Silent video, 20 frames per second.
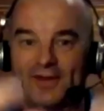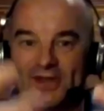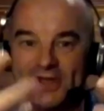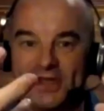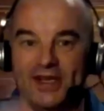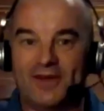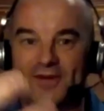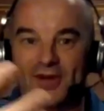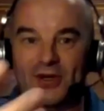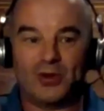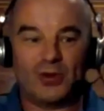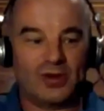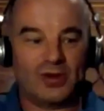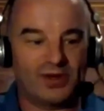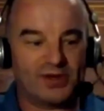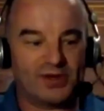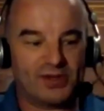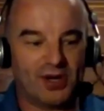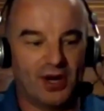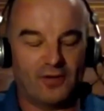as individual and
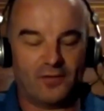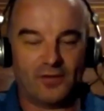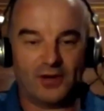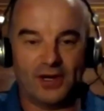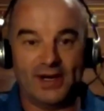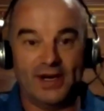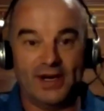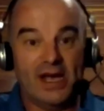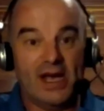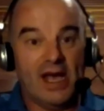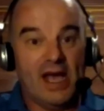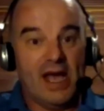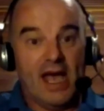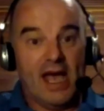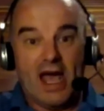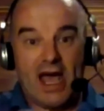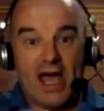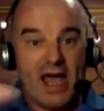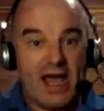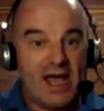sovereign
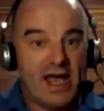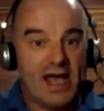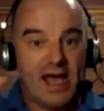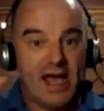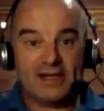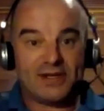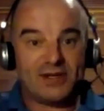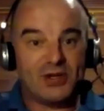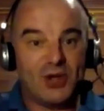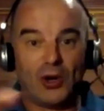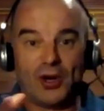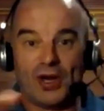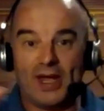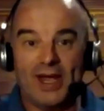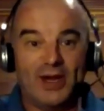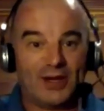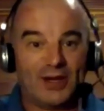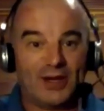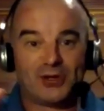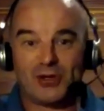is not
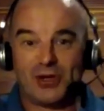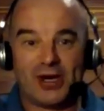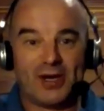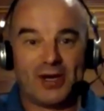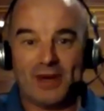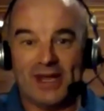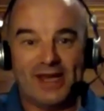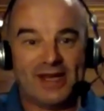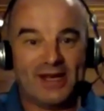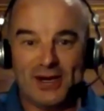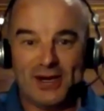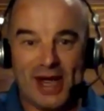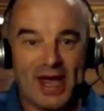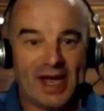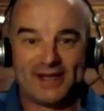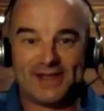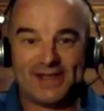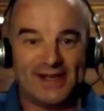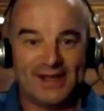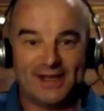inextricably
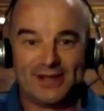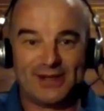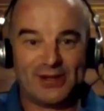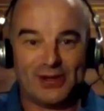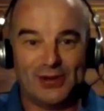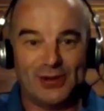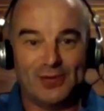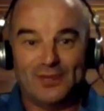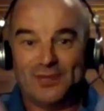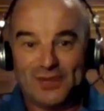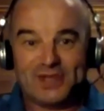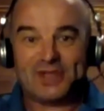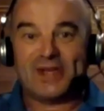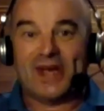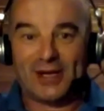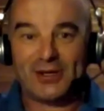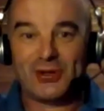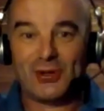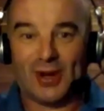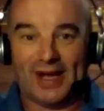connected to
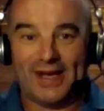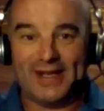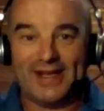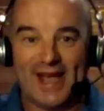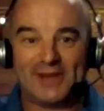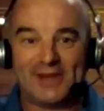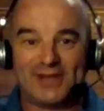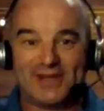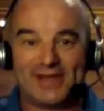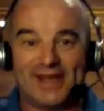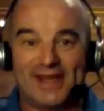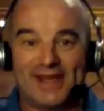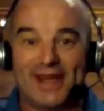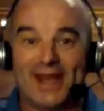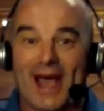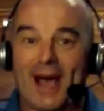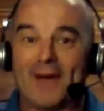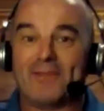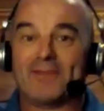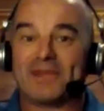sexual identity.
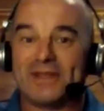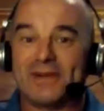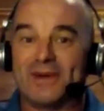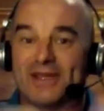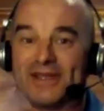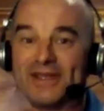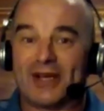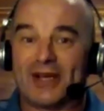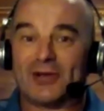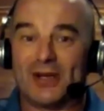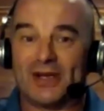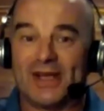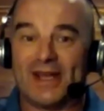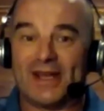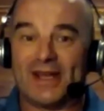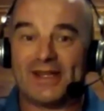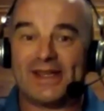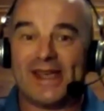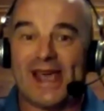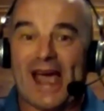Sexual
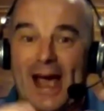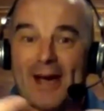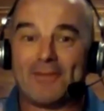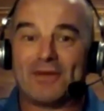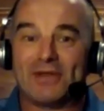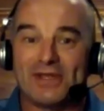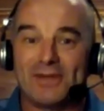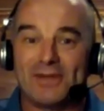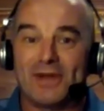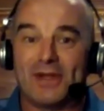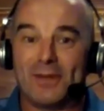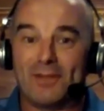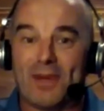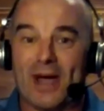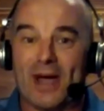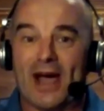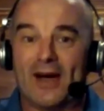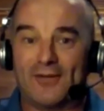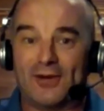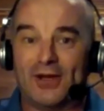identity happens to be the
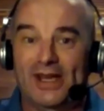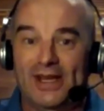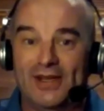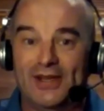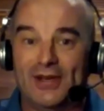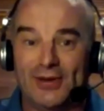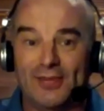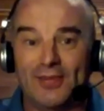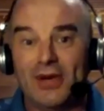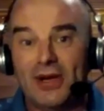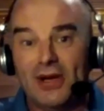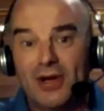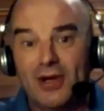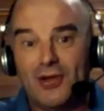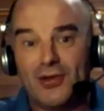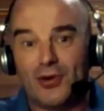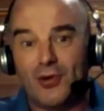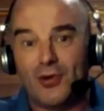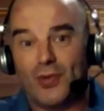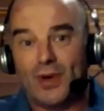powerful idiom
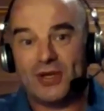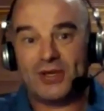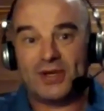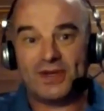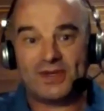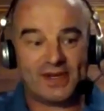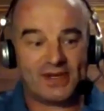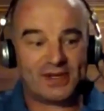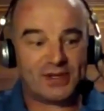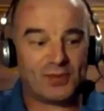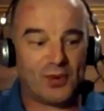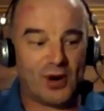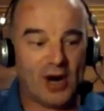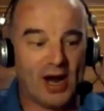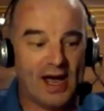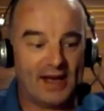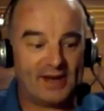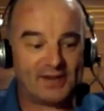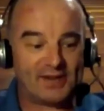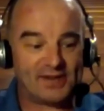through which it's
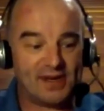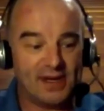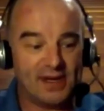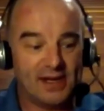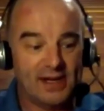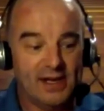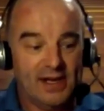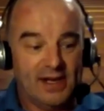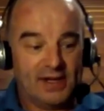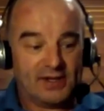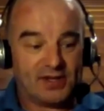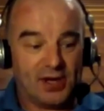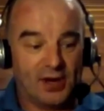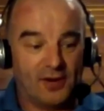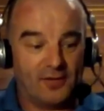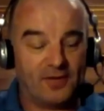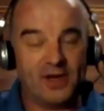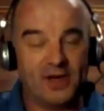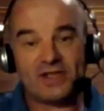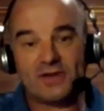expressed. So
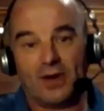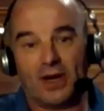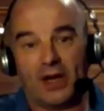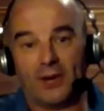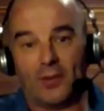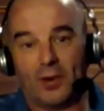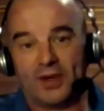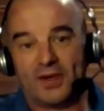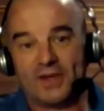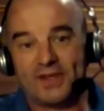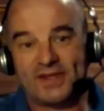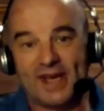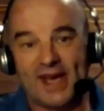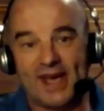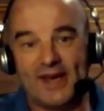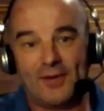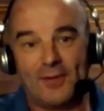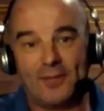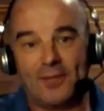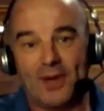first of all, I want to say
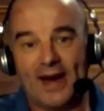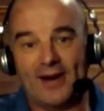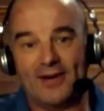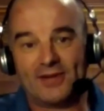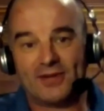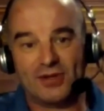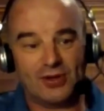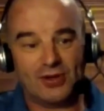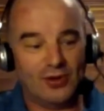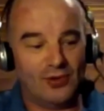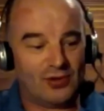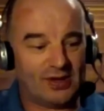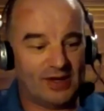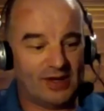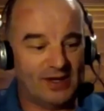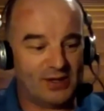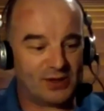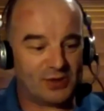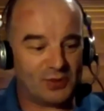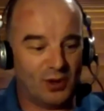for parents and youth
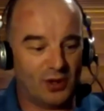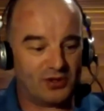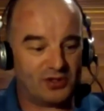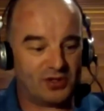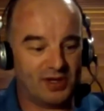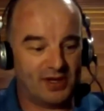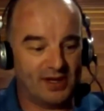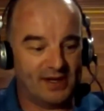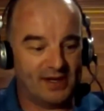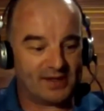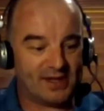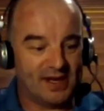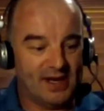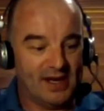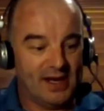leaders watching is,